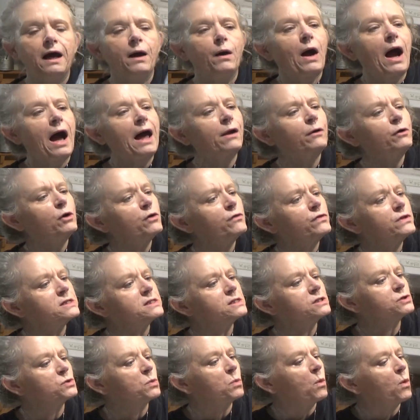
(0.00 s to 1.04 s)
I don't know if this
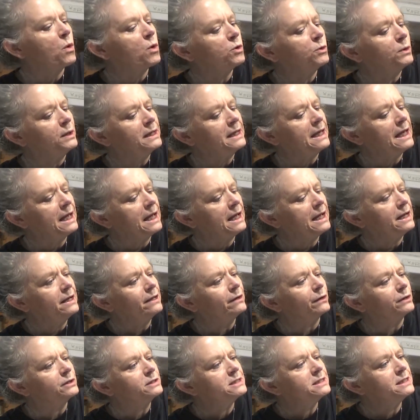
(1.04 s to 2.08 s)
is a watering can
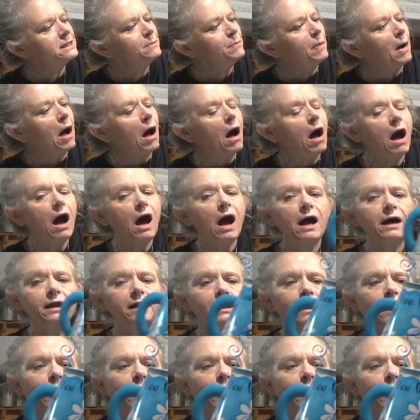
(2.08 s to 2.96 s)
or teapot.